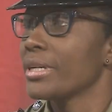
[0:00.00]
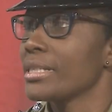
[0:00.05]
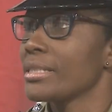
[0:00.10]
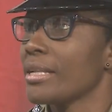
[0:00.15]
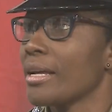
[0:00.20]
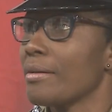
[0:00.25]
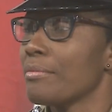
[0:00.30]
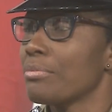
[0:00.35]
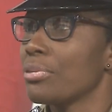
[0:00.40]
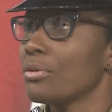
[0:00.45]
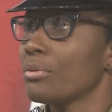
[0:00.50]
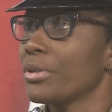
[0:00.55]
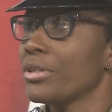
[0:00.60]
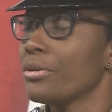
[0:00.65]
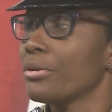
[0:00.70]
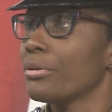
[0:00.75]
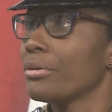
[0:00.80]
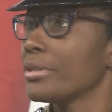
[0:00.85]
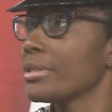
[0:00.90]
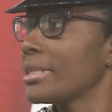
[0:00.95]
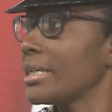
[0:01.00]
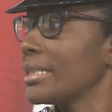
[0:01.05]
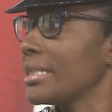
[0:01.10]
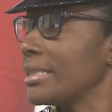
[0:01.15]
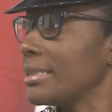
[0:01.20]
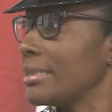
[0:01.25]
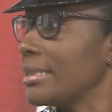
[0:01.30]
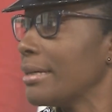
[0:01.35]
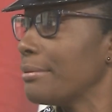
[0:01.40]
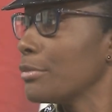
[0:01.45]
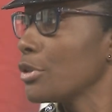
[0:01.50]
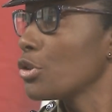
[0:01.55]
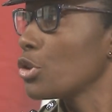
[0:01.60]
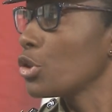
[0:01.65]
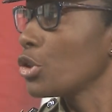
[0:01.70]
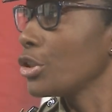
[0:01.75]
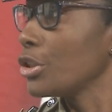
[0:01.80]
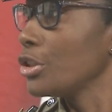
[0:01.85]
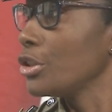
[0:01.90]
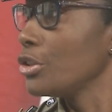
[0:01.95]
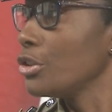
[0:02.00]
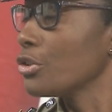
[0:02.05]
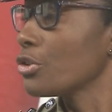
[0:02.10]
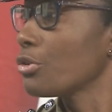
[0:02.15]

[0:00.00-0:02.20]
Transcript: for example, when you go into an ATM machine,